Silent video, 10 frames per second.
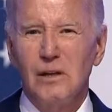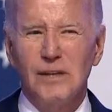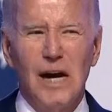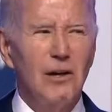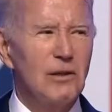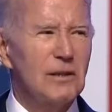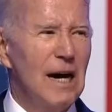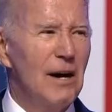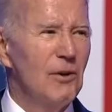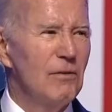As I looked
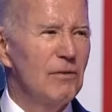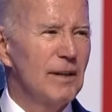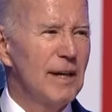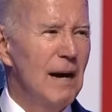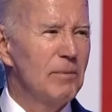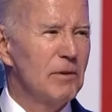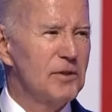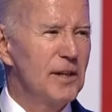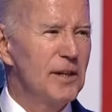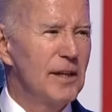out over the Capitol
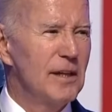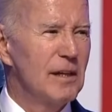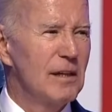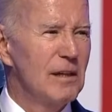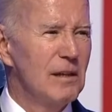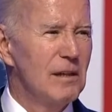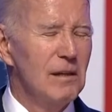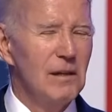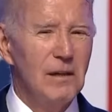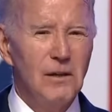City,
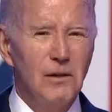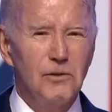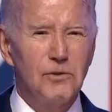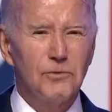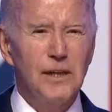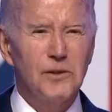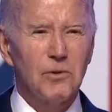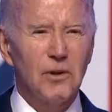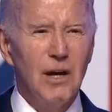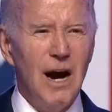whose streets
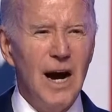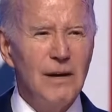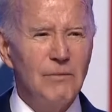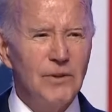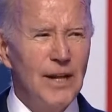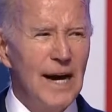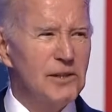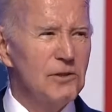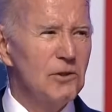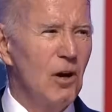were lined with National